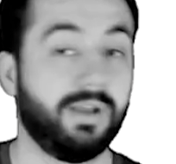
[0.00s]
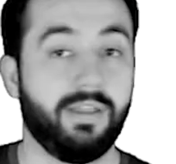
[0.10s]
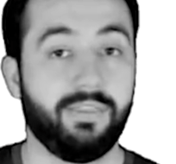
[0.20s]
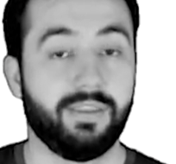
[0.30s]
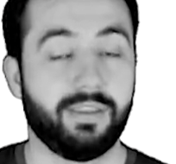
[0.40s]

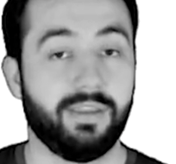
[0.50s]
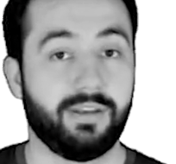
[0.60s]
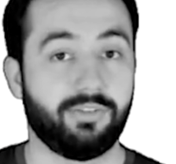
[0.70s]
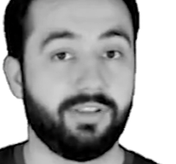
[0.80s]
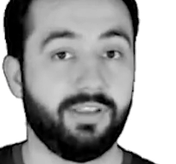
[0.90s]
I think
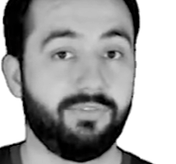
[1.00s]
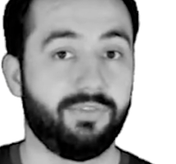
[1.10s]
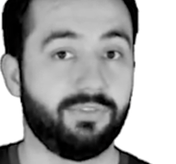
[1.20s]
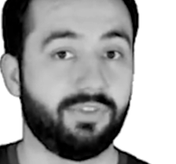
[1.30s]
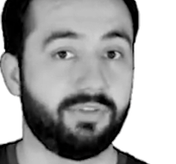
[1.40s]
Eero's
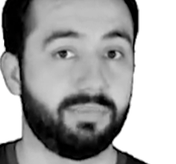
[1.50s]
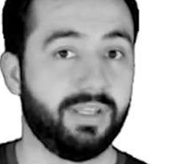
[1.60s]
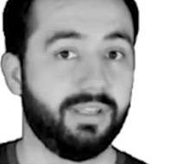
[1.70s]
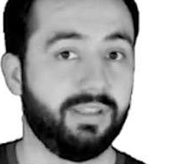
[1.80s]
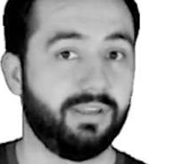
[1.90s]
headphones are
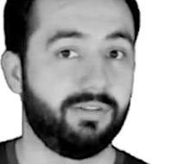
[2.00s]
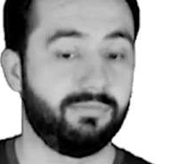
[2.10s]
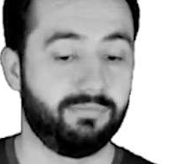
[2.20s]
playing here.